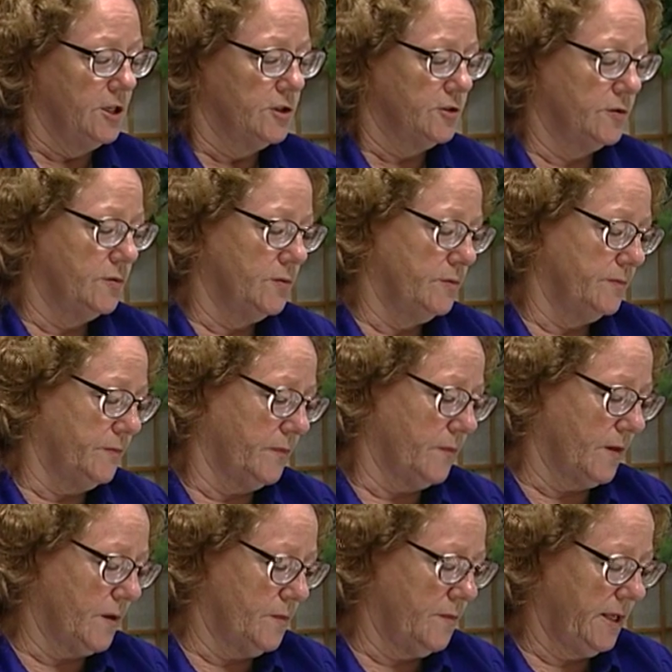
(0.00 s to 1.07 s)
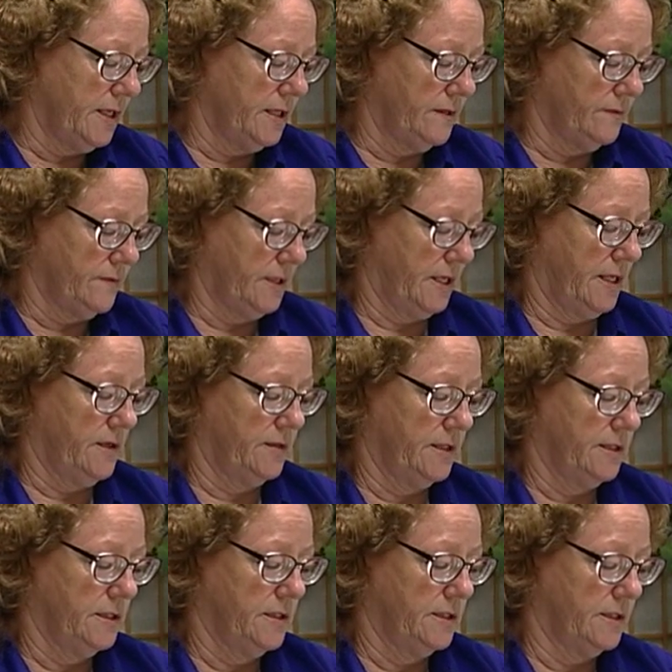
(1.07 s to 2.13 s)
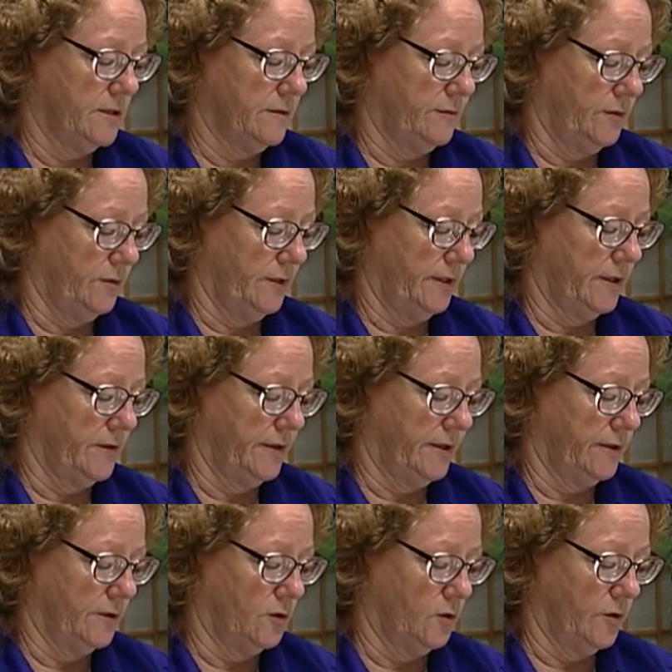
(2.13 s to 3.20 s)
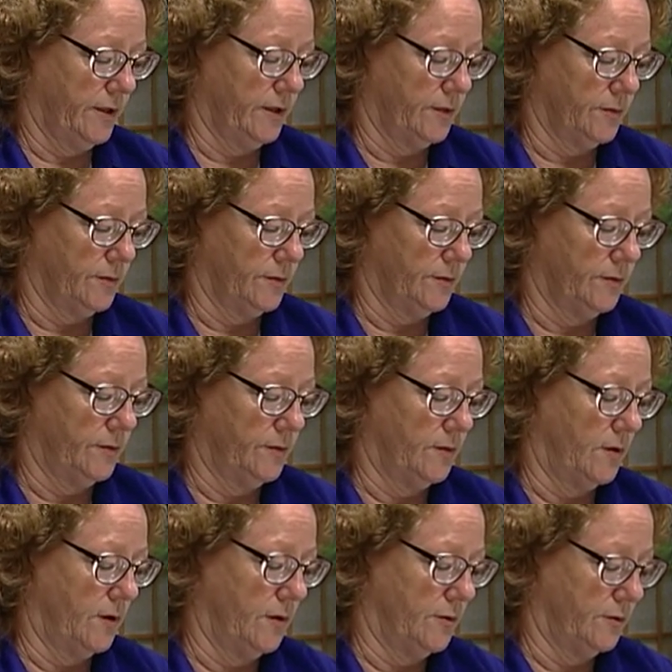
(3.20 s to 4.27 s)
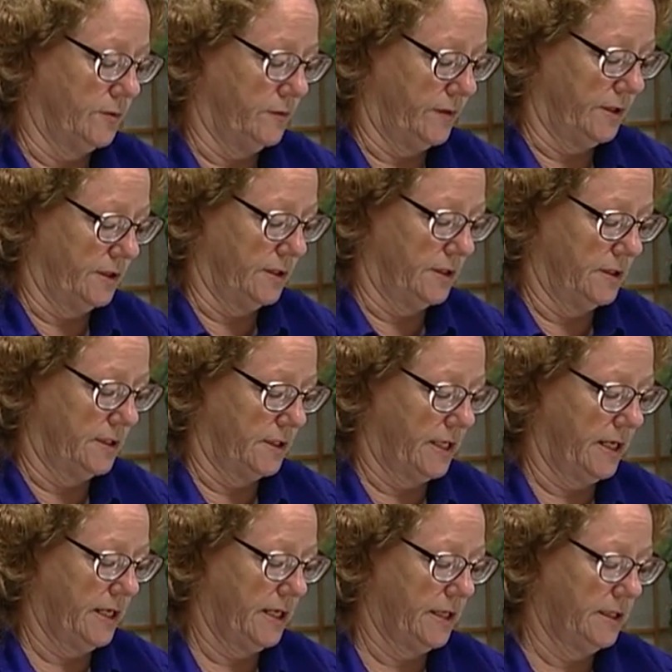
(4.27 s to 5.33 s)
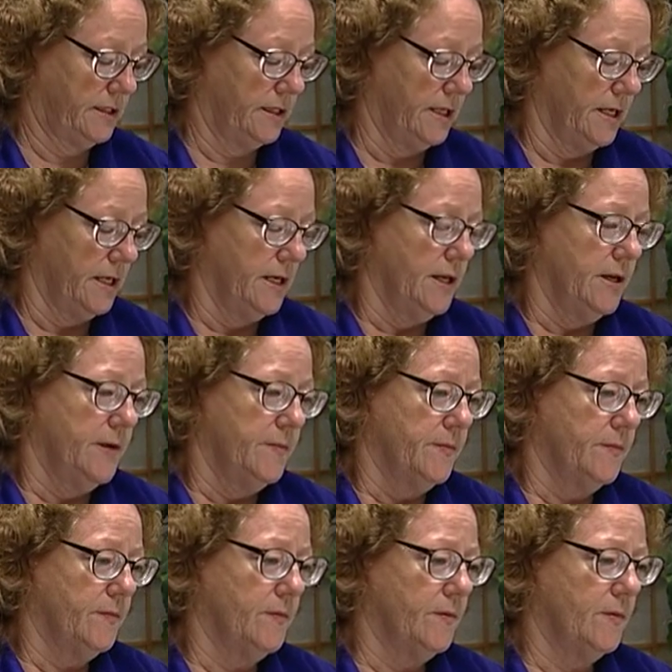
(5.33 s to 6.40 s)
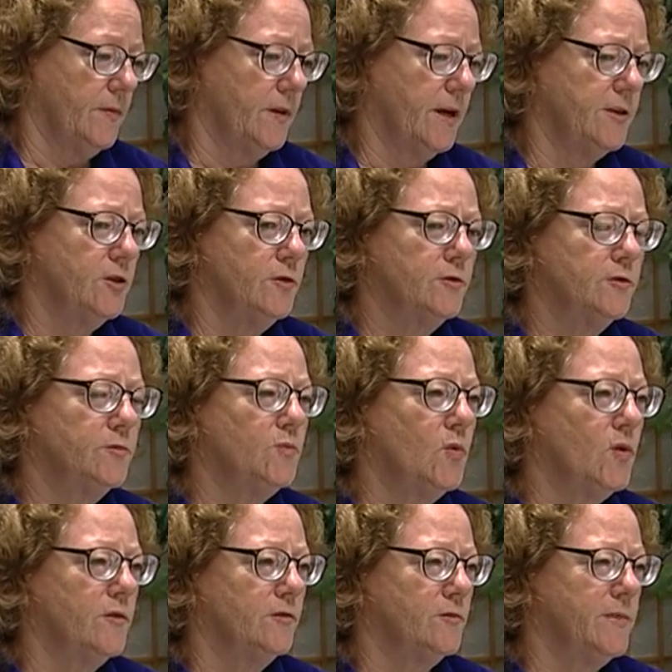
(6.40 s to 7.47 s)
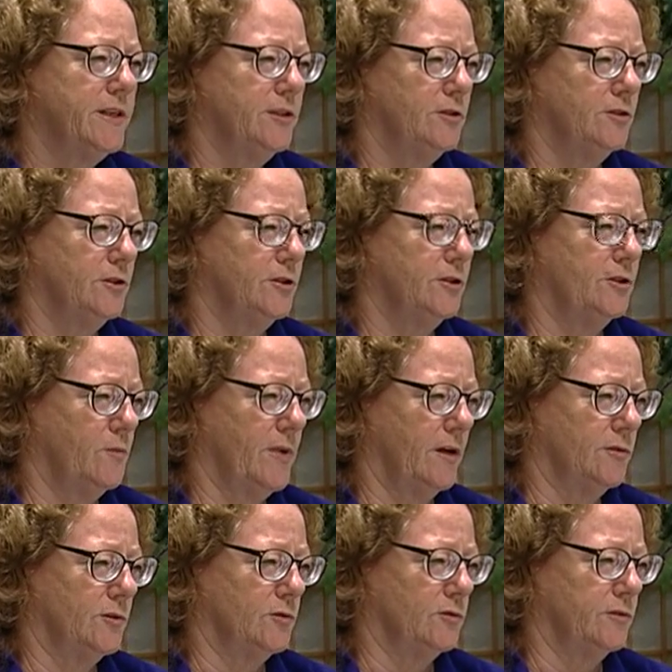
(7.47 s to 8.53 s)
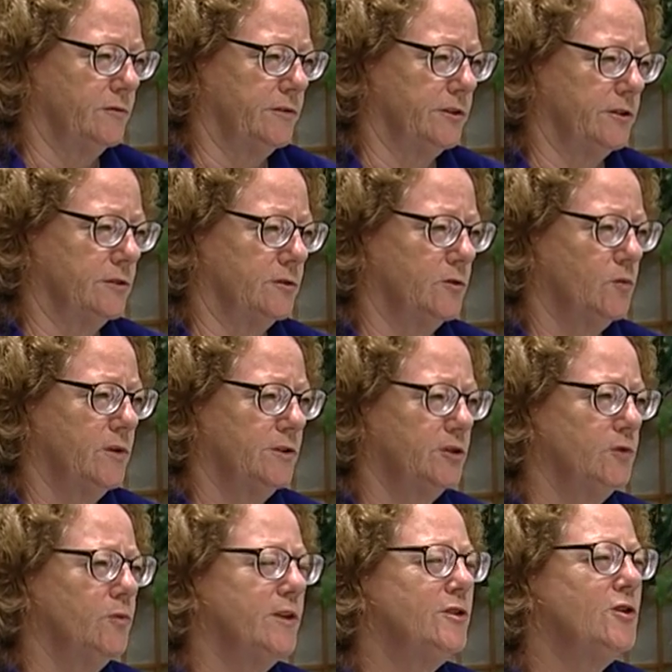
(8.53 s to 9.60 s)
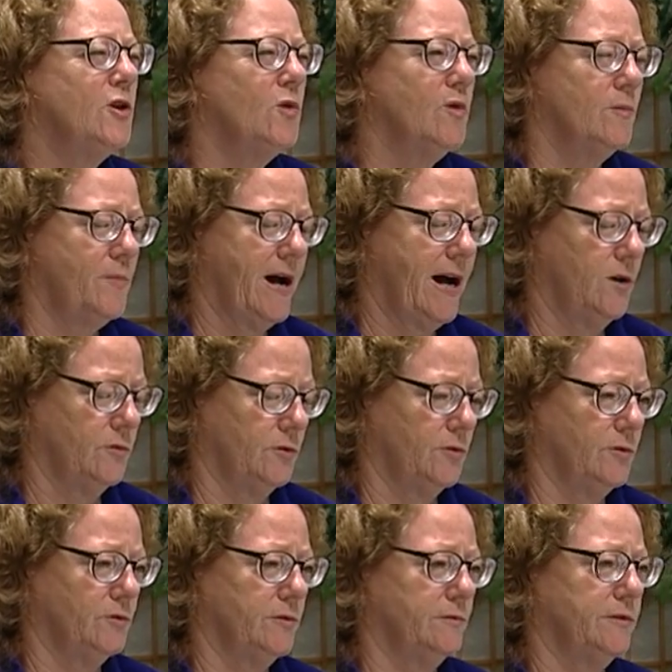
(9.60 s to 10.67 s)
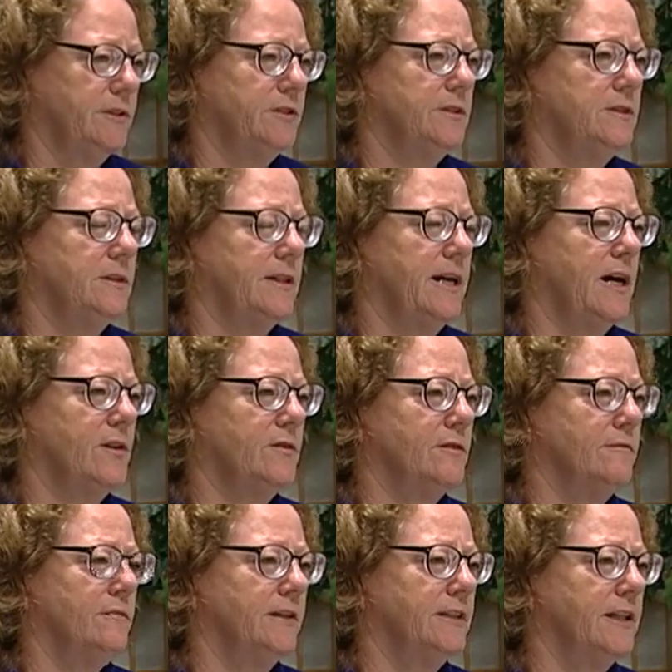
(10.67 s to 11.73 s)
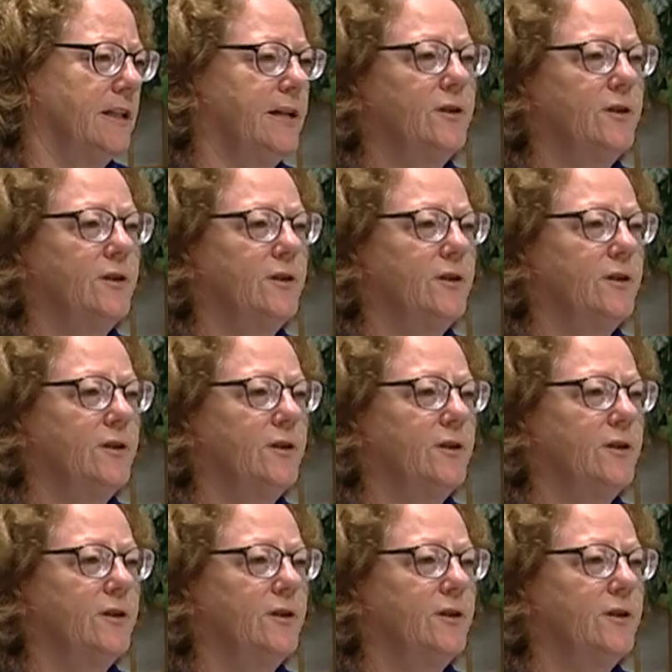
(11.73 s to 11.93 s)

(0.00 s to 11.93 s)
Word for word: So, many of the counties interviewing area are going through all those revisions, and I know there's more information to know about those revisions. So, what sure. should we know about those revisions and how they're affecting it?